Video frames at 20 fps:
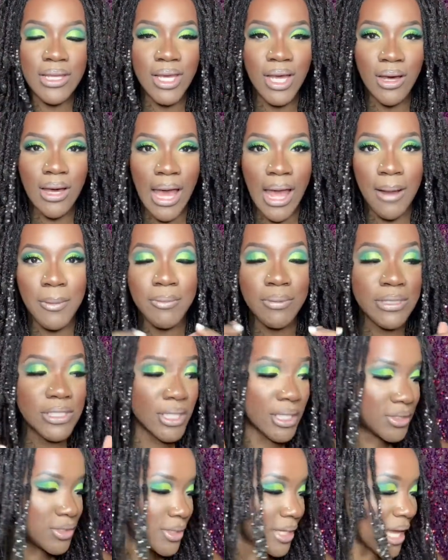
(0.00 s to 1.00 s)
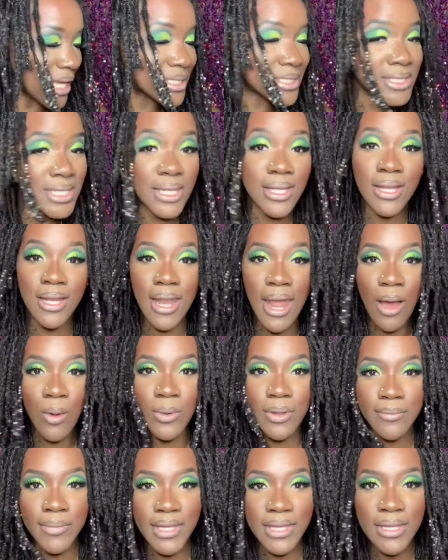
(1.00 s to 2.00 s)
I appreciate you guys sticking it out with
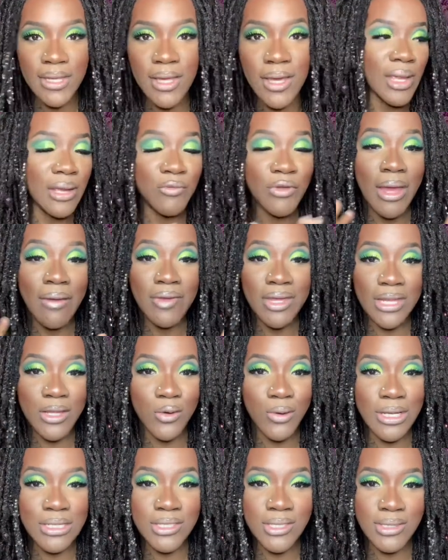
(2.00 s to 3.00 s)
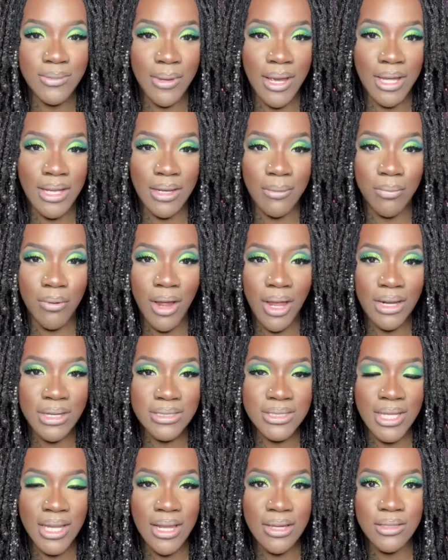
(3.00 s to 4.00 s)
me. If you have any questions about any products
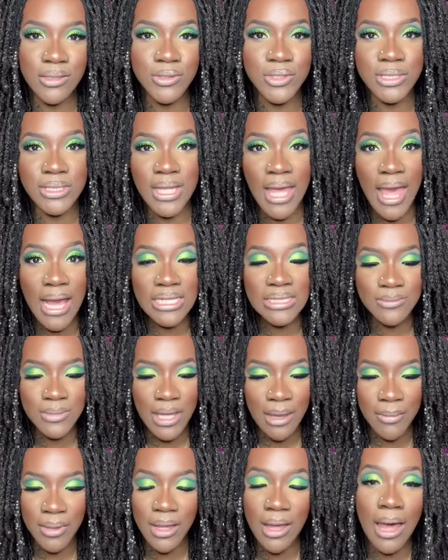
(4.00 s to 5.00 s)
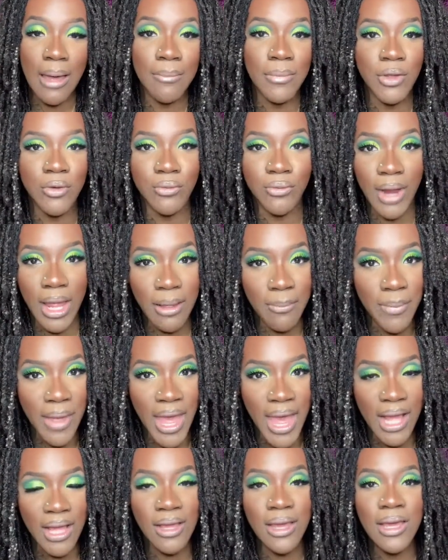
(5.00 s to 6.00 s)
that I use, just ask me. I'm gonna comment right
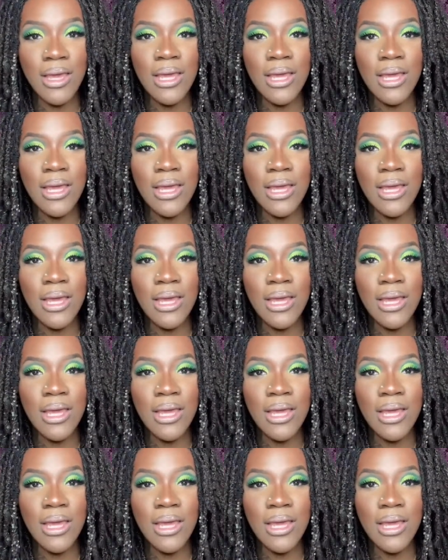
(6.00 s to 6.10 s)
back.